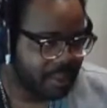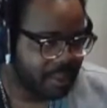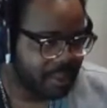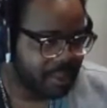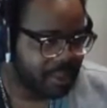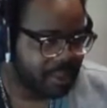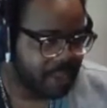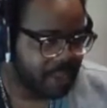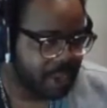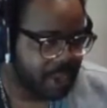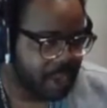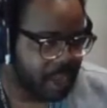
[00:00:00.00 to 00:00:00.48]

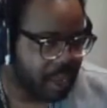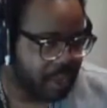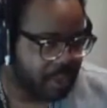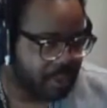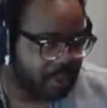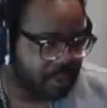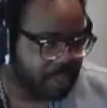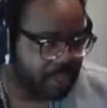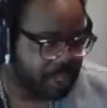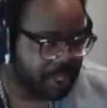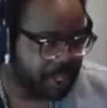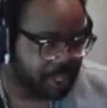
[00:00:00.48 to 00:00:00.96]
So
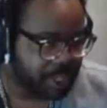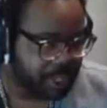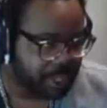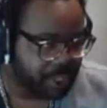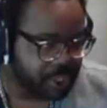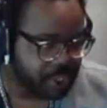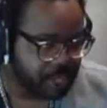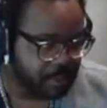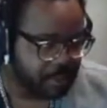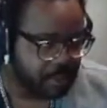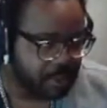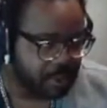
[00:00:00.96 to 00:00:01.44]
now, Chain Link
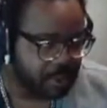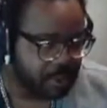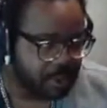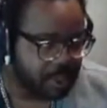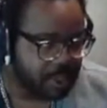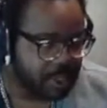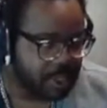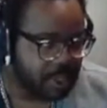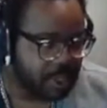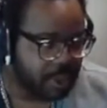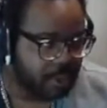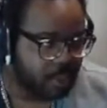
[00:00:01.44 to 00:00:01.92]
Chamber,
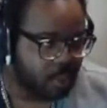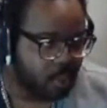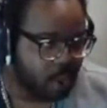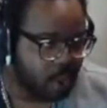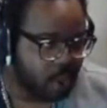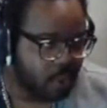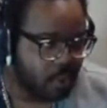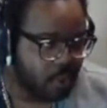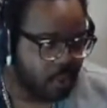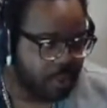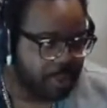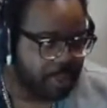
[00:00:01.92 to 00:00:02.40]
there's another
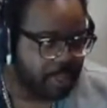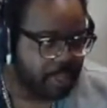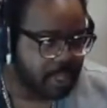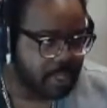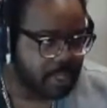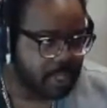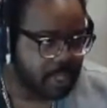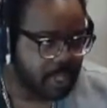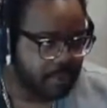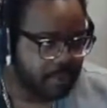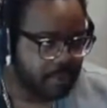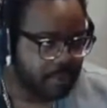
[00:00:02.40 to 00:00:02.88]
wrong warp in
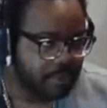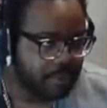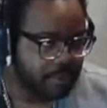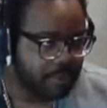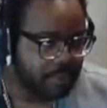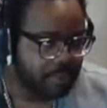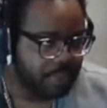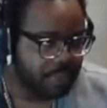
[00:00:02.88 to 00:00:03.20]
this level.